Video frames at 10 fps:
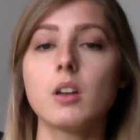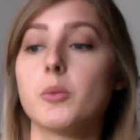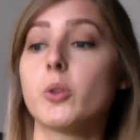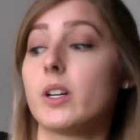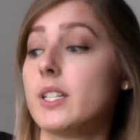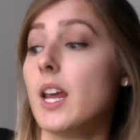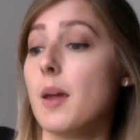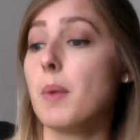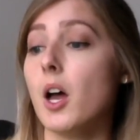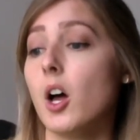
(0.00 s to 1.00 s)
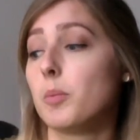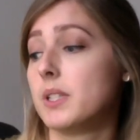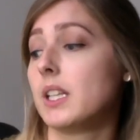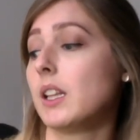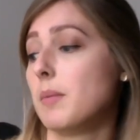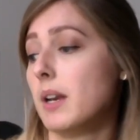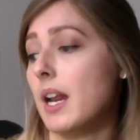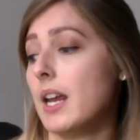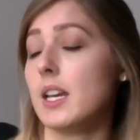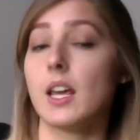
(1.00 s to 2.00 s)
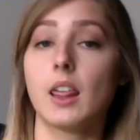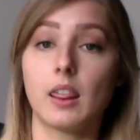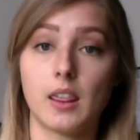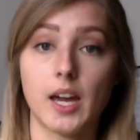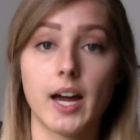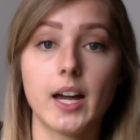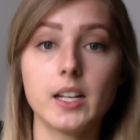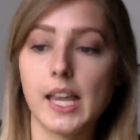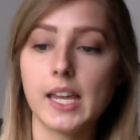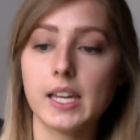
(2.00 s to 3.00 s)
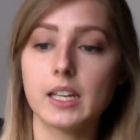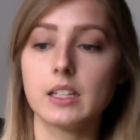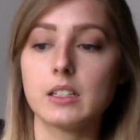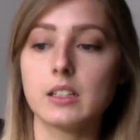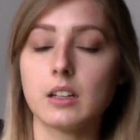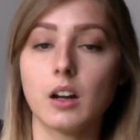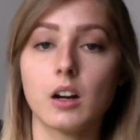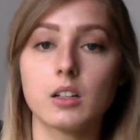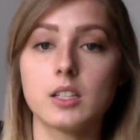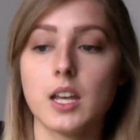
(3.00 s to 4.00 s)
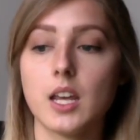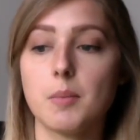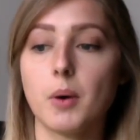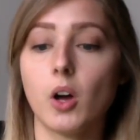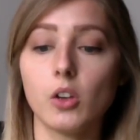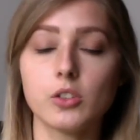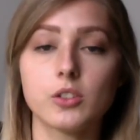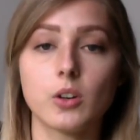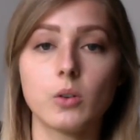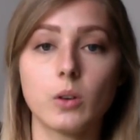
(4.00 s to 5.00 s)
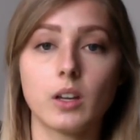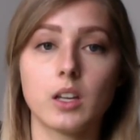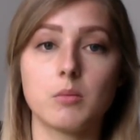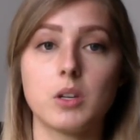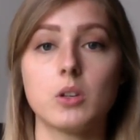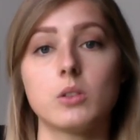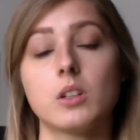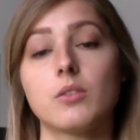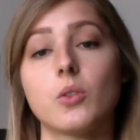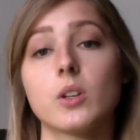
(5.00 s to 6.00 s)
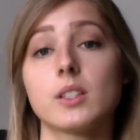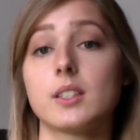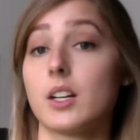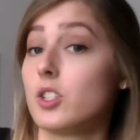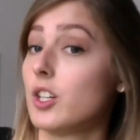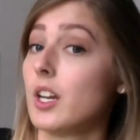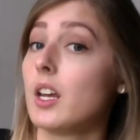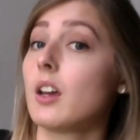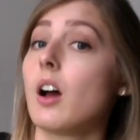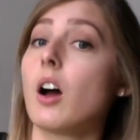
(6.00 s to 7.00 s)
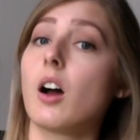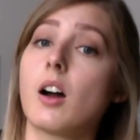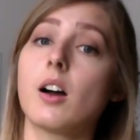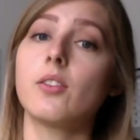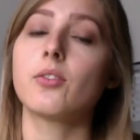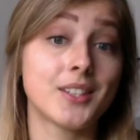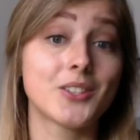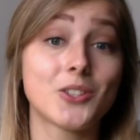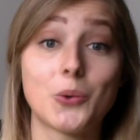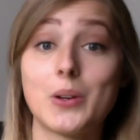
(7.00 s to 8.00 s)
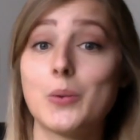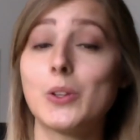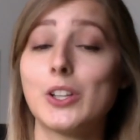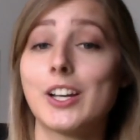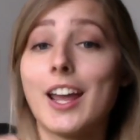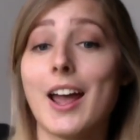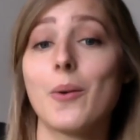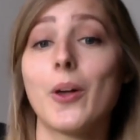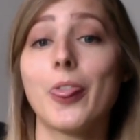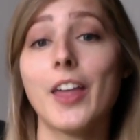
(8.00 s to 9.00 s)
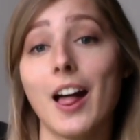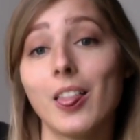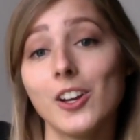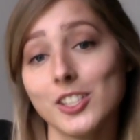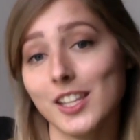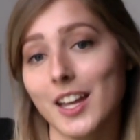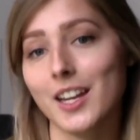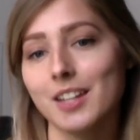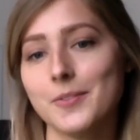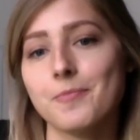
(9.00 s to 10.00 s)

So our tape helps eliminate that. And our tape also can be used for sectioning off. So we will look at what that looks like.